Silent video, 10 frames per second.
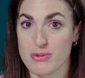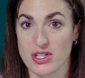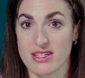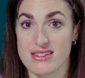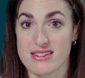
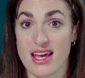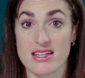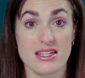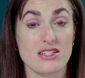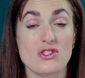options,
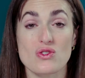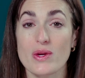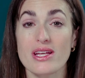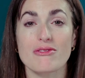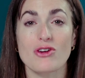and its
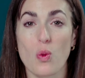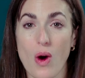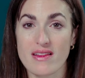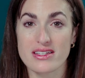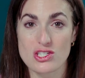suite of
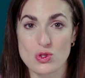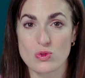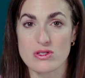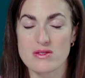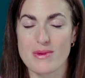quality
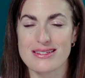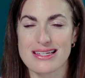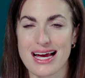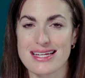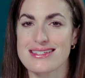tools
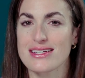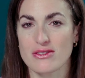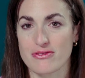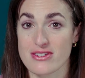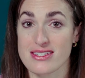makes it
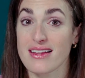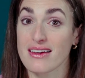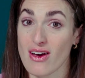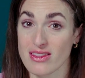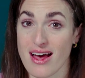ideal for
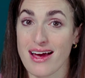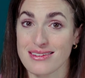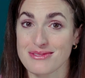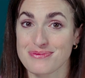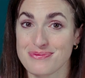selling
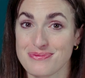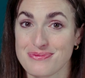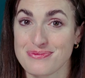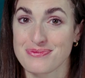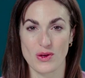online.
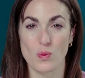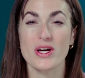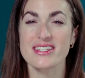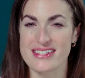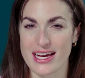
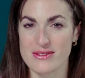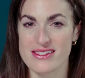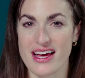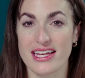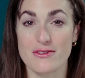One
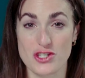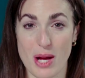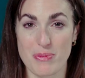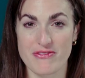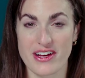downside of
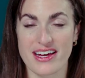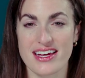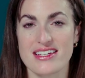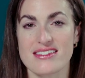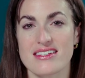
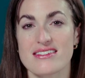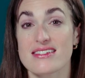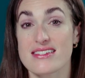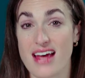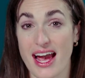Shopify is its
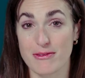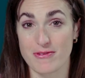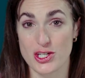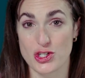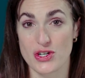design
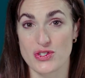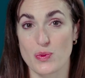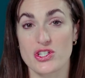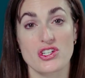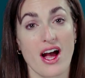
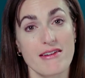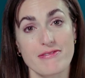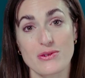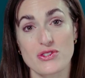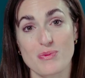features, which I
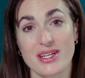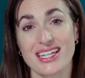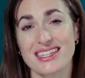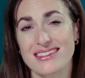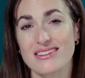found to be
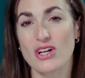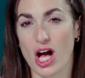a little